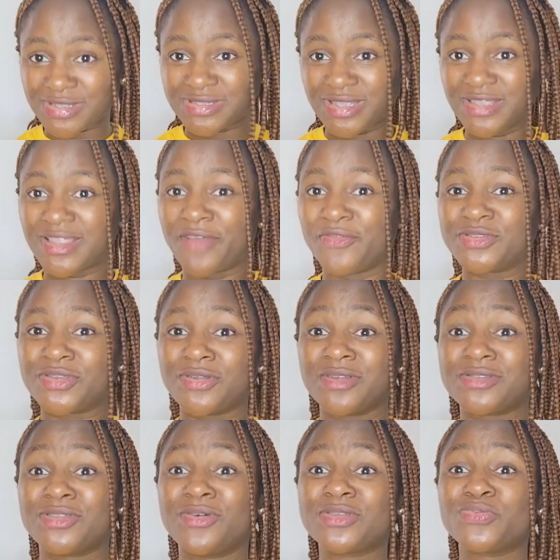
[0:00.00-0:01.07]
interview
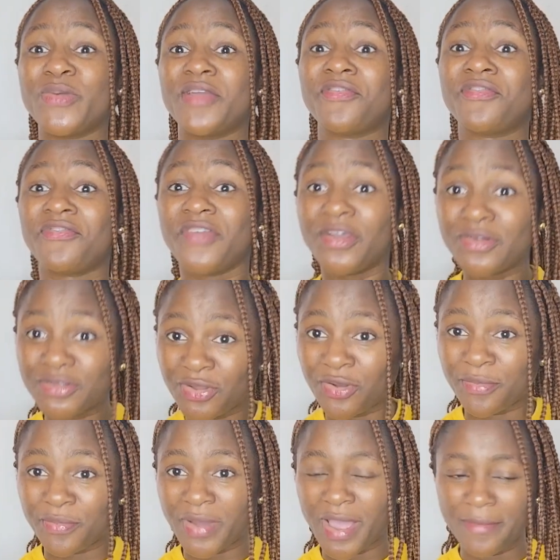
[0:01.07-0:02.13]
slots were filled
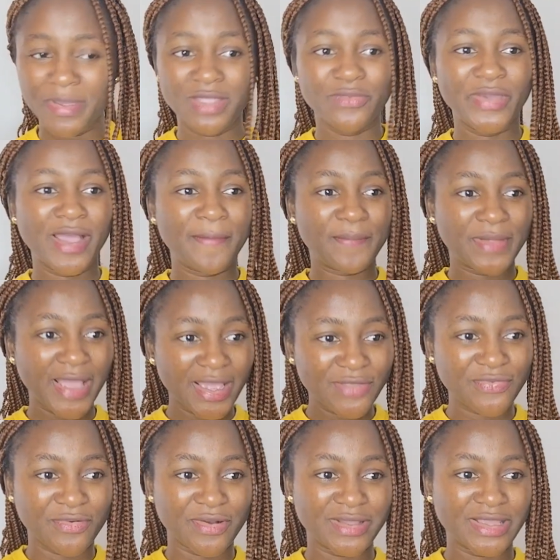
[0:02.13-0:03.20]
up. I mean, we applied
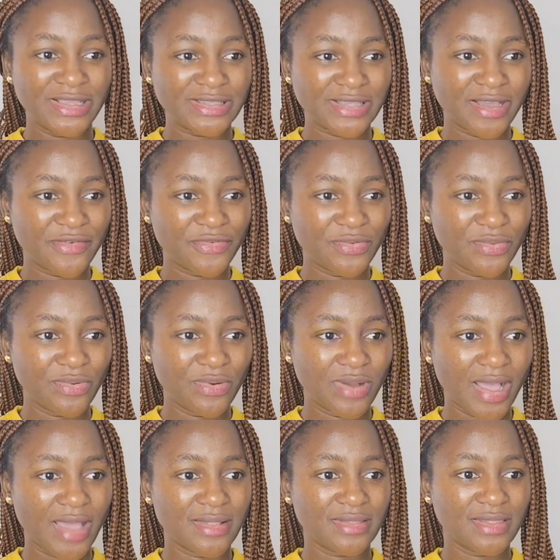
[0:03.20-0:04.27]
for an interview,
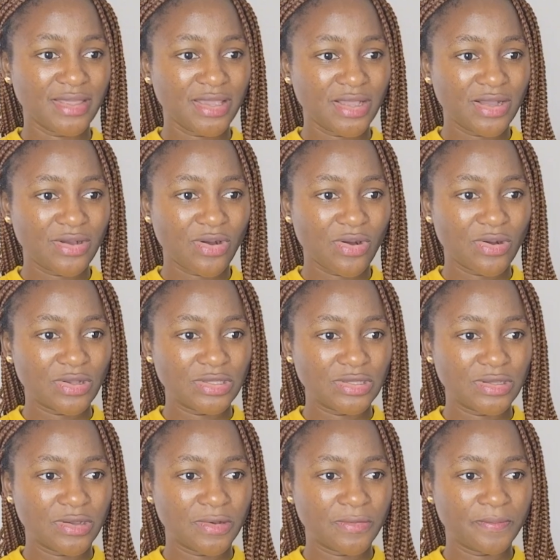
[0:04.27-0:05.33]
I think
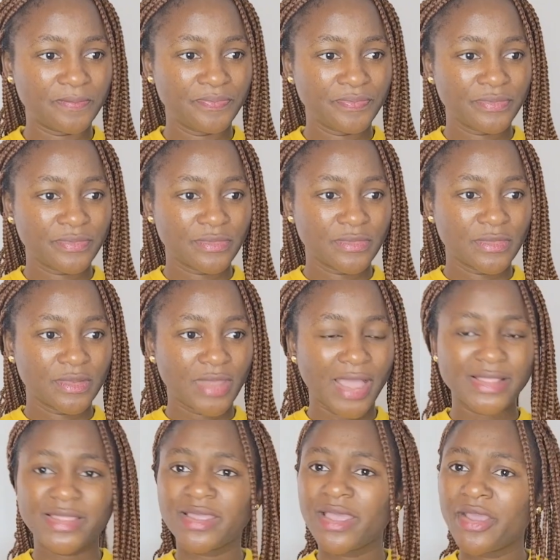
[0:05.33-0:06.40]
on
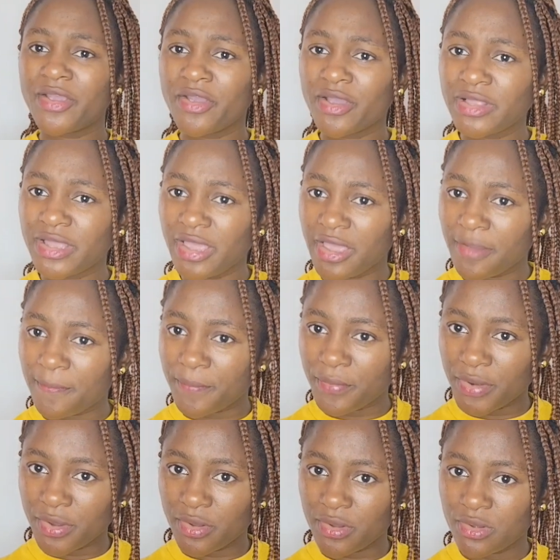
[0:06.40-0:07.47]
early
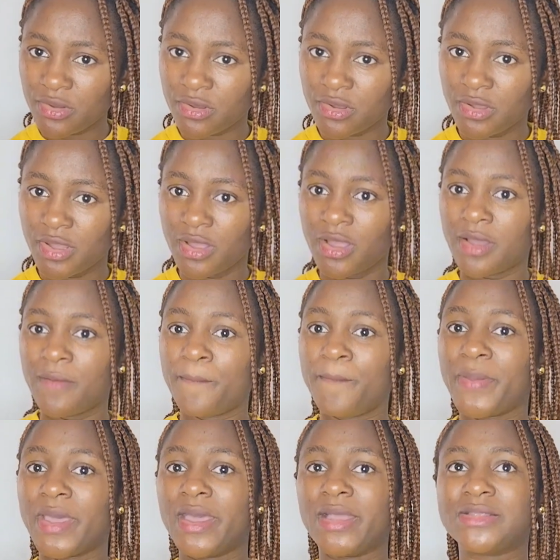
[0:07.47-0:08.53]
April,
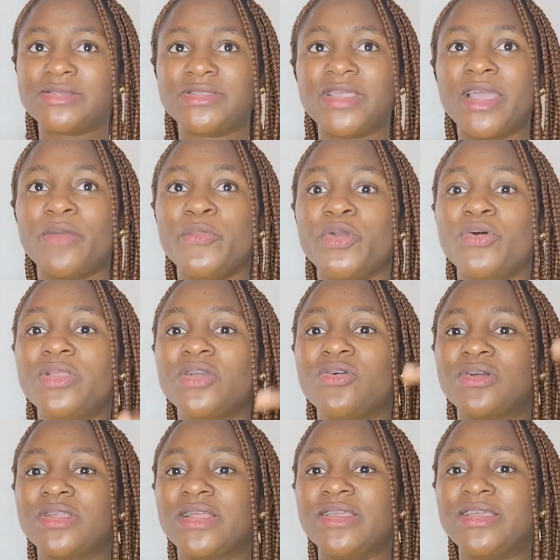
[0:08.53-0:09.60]
but then we only
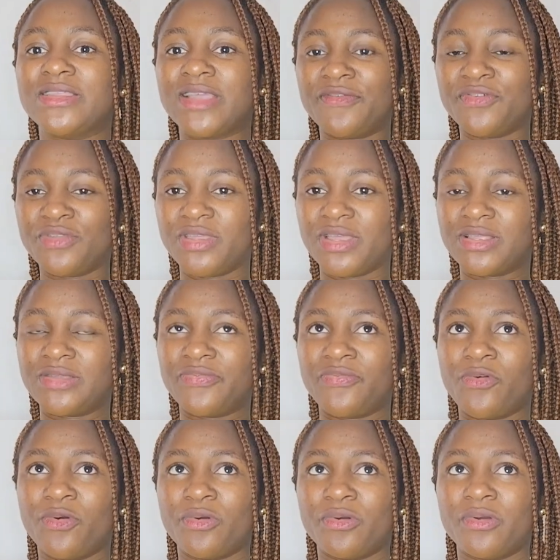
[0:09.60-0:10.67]
got an interview date
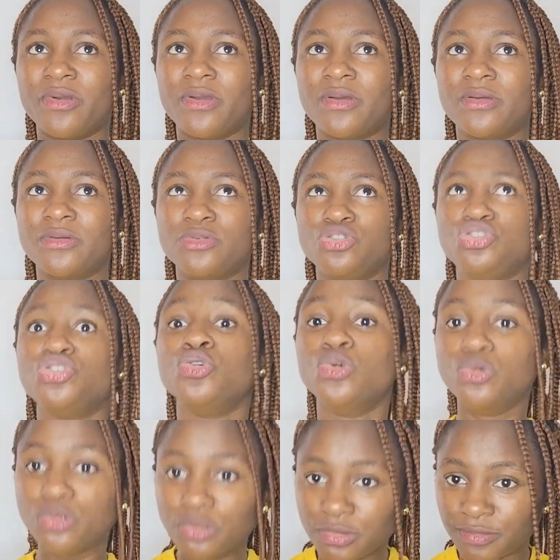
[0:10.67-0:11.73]
for
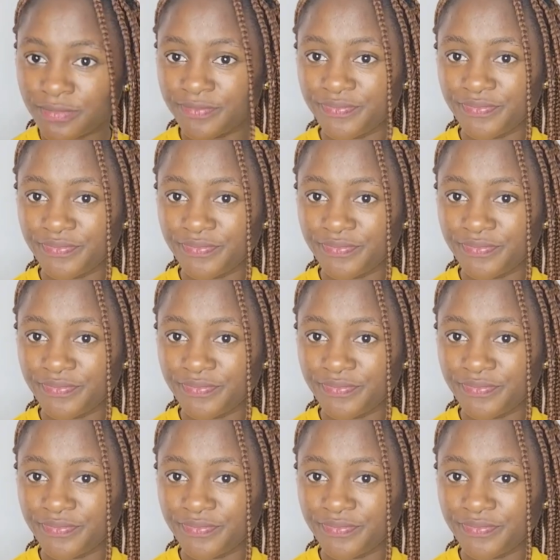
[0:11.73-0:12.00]
June.